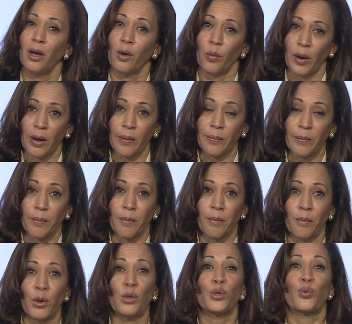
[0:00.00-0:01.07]
Well,
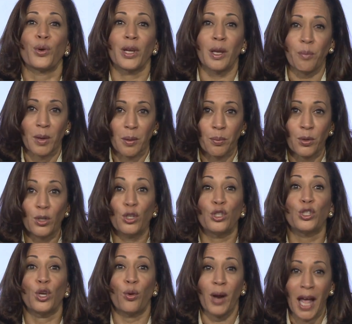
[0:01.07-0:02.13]
most working people
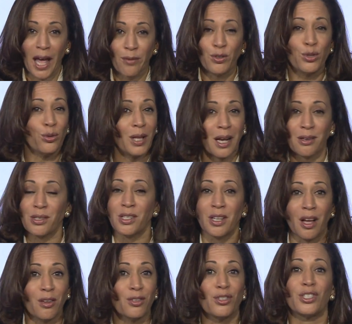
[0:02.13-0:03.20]
don't have
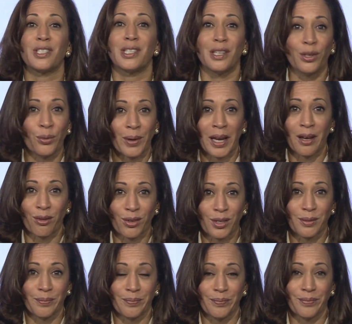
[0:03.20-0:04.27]
$2,000 just sitting around.
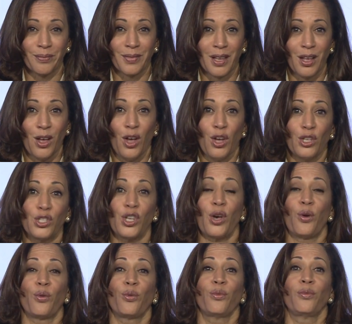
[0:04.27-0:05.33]

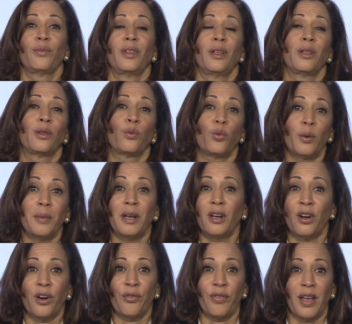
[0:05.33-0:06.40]
So the woman and
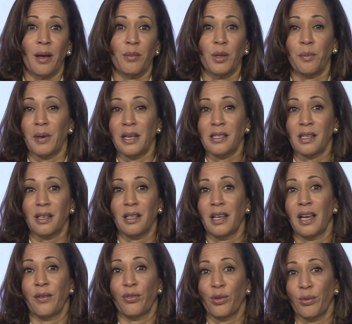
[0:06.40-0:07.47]
her family basically
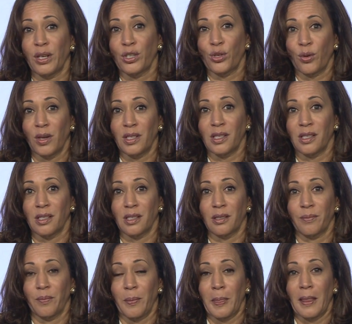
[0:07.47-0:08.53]
have three choices.
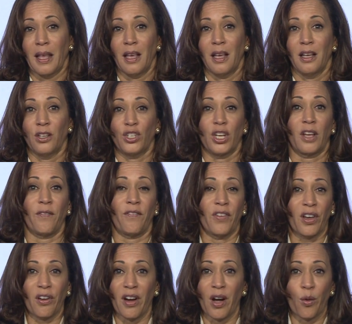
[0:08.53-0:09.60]
She can
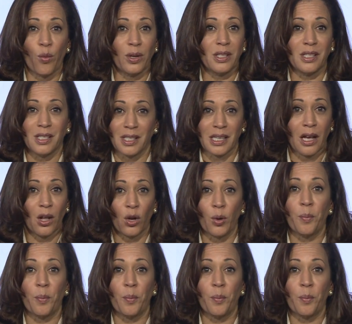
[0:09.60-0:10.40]
figure out what to sell or